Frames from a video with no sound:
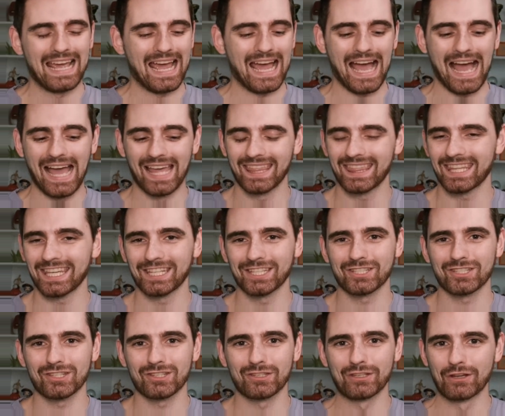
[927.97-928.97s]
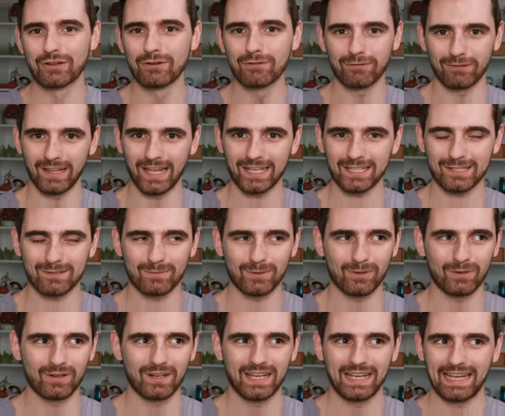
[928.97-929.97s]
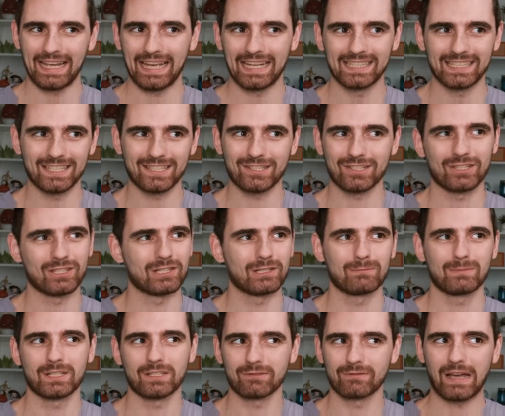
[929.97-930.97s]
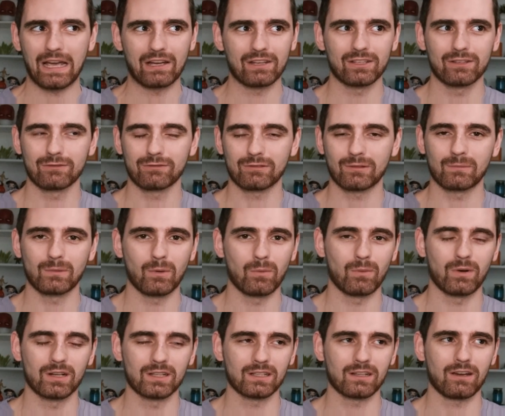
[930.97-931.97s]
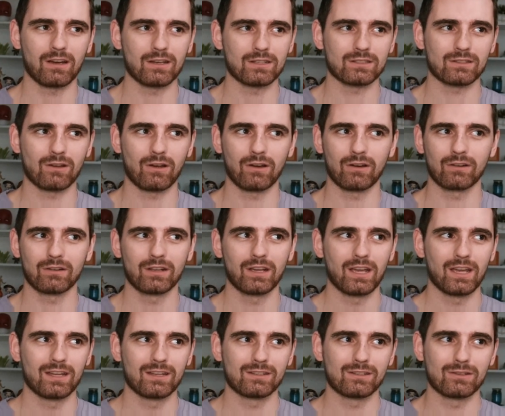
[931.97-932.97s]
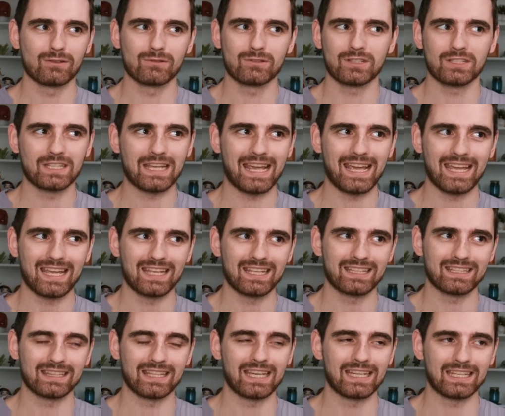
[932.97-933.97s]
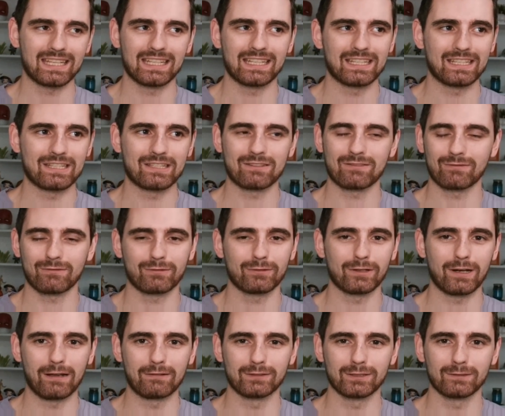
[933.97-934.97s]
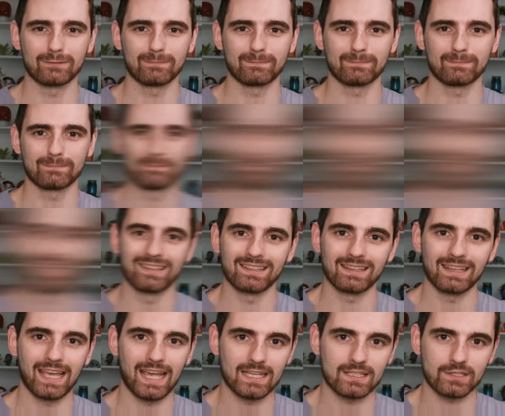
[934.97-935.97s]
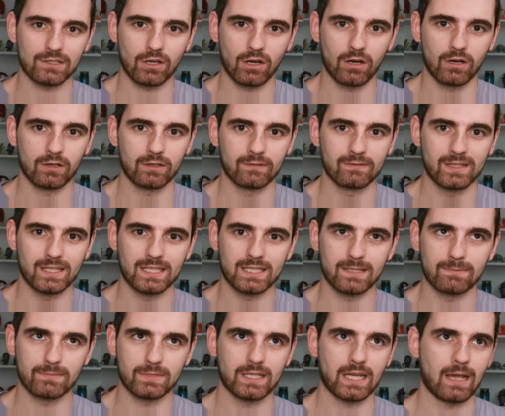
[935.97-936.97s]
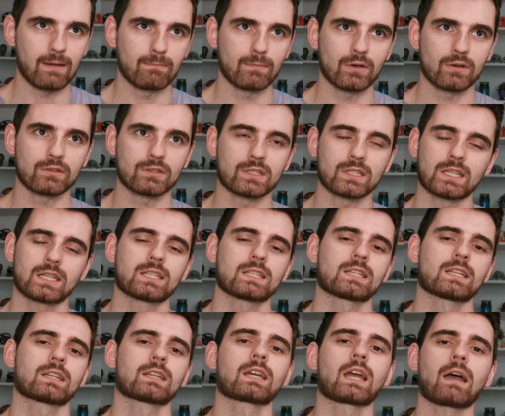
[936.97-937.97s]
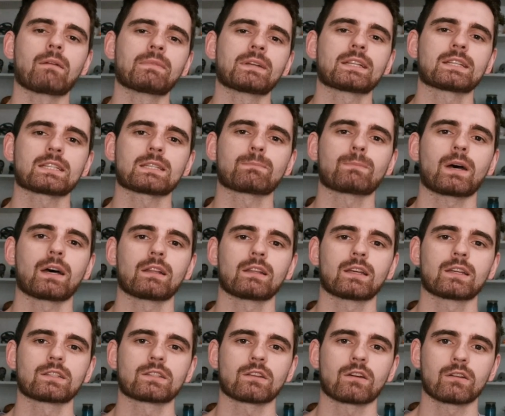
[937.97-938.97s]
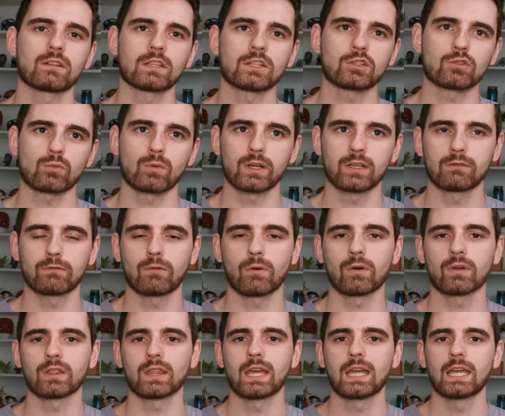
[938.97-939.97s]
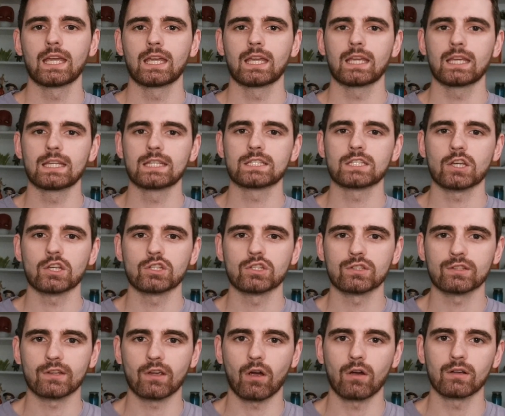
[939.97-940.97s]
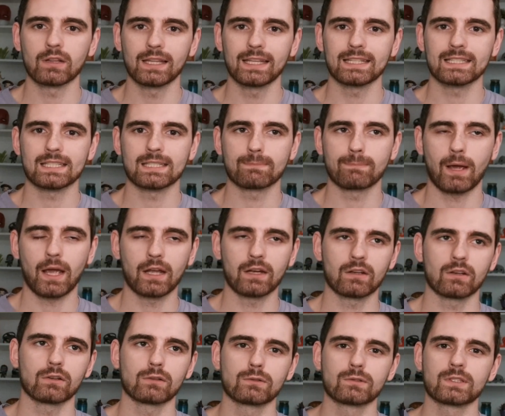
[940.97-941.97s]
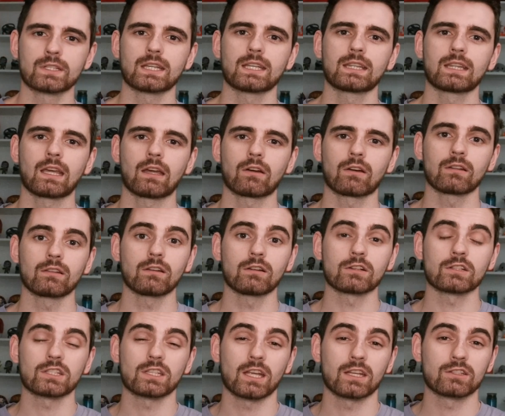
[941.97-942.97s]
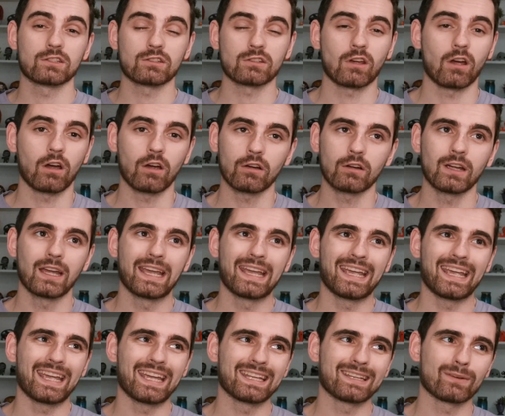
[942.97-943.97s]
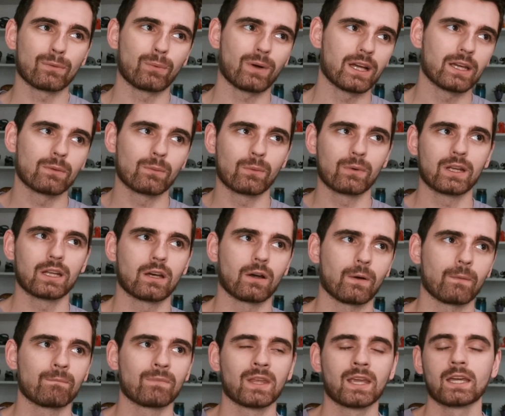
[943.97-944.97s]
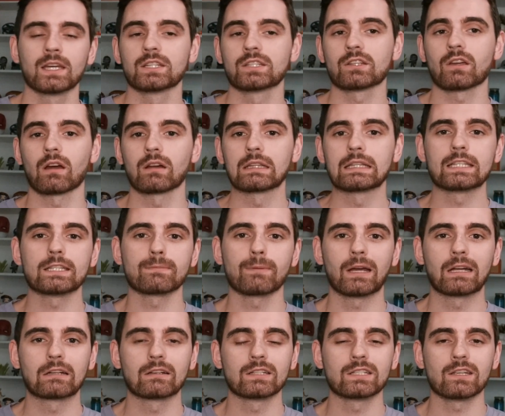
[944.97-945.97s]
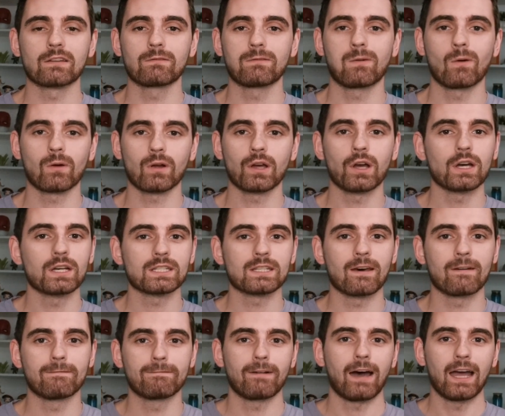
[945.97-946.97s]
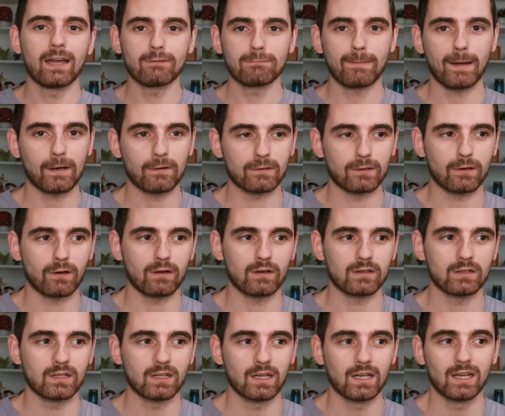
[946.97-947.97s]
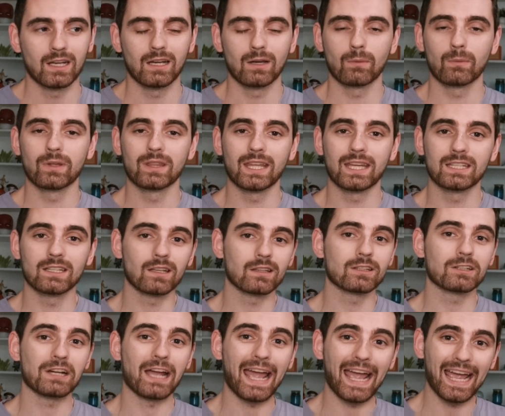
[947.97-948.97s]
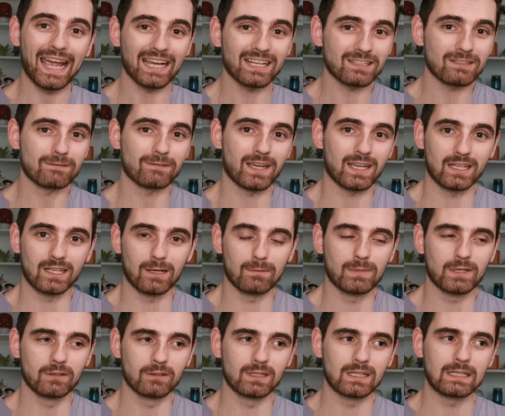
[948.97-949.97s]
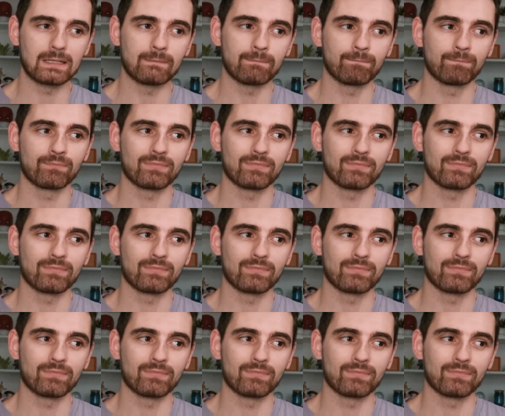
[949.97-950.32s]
I think it's too flexible and it's too much value from a 1-cost card to stay like it is forever. And the last card of the September season coming to Spotlights on the 24th is Scarlet Spider, who's in there alongside Scar and White Widow. Scarlet Spider is a 4-cost 5-powered card with another activate ability.